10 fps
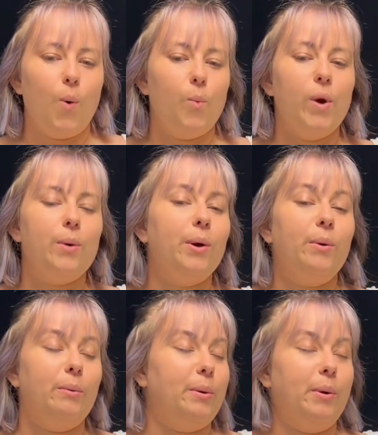Way, way, way,
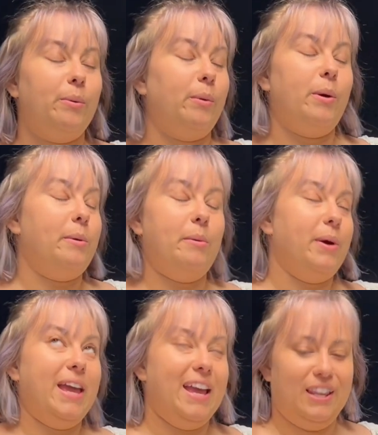way, way, way, way, way,
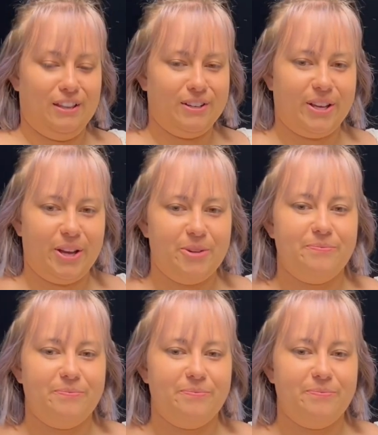way long ago.